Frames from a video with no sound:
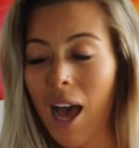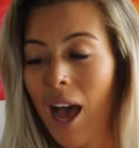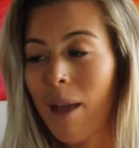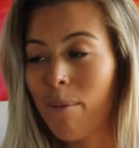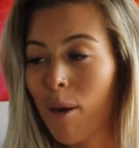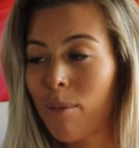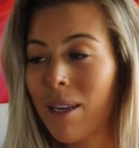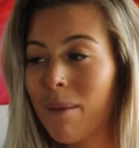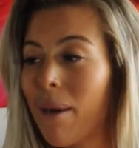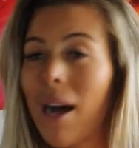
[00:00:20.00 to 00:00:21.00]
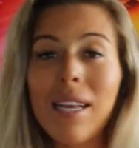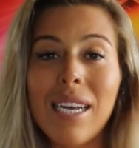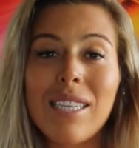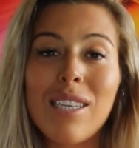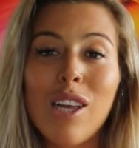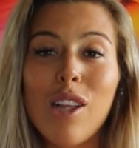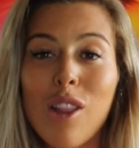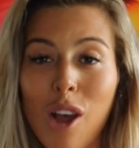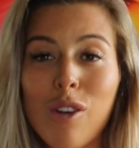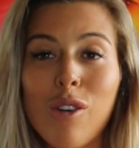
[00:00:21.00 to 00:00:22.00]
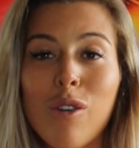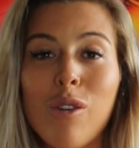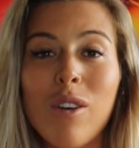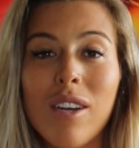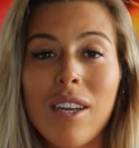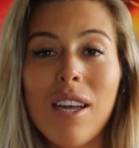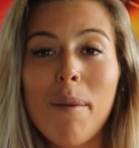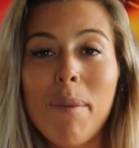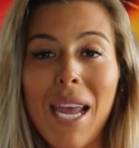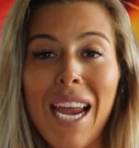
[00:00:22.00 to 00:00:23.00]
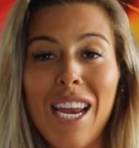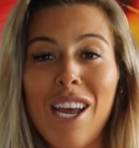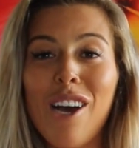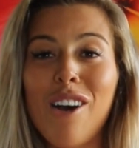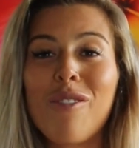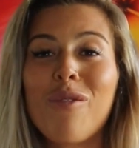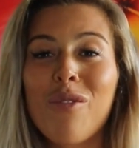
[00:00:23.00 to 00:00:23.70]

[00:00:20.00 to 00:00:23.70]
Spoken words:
I am probably Bali's local bikini girl.